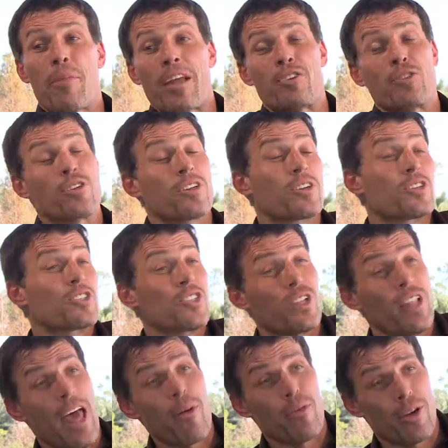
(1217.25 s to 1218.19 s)
It may turn into
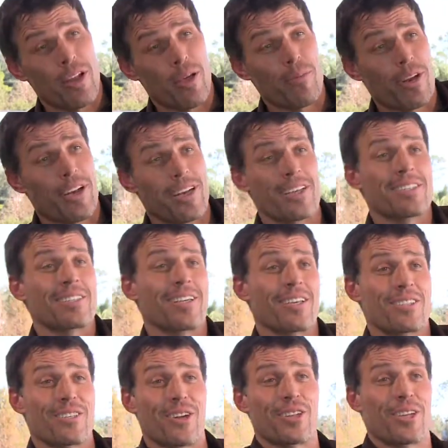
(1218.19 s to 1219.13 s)
celebrity, but it
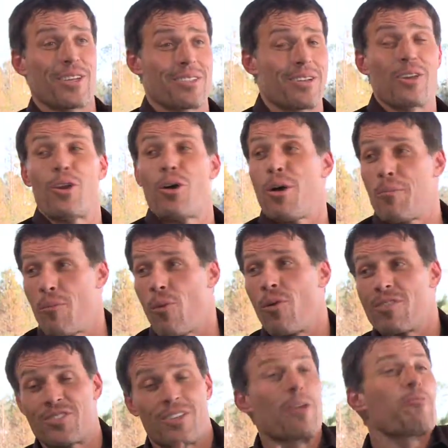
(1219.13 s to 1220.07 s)
doesn't necessarily,
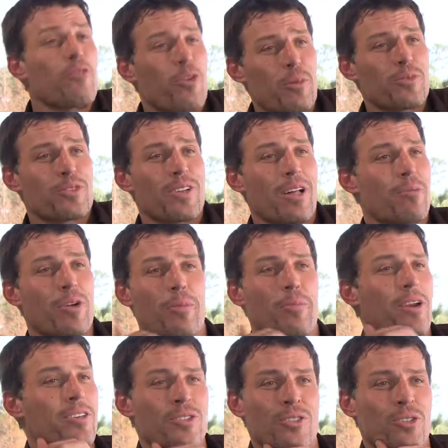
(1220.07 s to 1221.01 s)
some form of
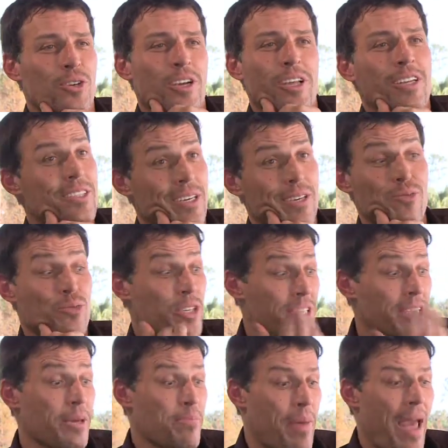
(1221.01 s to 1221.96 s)
celebrity, but it doesn't turn into
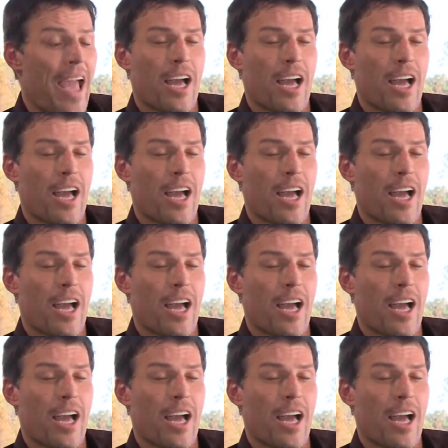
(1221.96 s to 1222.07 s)
really